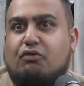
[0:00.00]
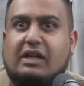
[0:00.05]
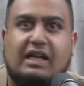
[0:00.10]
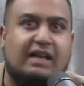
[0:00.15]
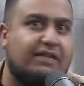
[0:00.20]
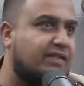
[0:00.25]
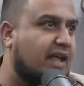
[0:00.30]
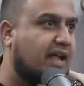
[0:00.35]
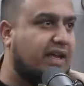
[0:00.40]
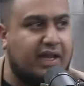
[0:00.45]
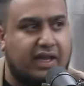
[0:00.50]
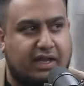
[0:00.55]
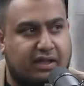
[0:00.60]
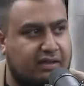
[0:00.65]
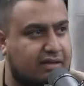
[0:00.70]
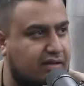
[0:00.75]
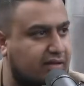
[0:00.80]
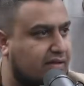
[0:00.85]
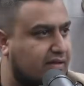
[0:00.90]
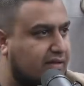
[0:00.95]
relive that day.
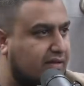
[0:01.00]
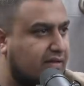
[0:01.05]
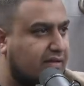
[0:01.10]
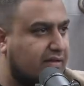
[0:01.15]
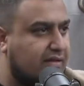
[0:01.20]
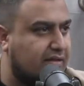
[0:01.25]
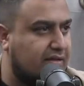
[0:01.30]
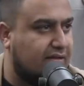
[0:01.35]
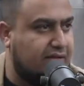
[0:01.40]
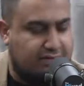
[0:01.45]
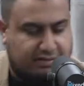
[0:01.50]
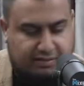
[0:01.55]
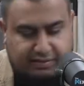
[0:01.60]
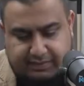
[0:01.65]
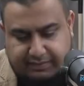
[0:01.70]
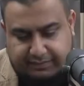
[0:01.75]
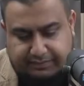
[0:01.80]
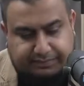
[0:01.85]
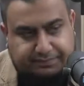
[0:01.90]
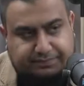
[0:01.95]

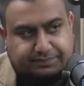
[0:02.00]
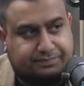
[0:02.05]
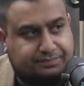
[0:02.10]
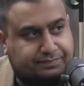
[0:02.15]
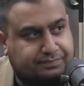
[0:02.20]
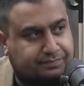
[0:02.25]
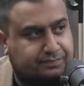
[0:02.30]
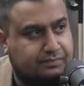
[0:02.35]
Giving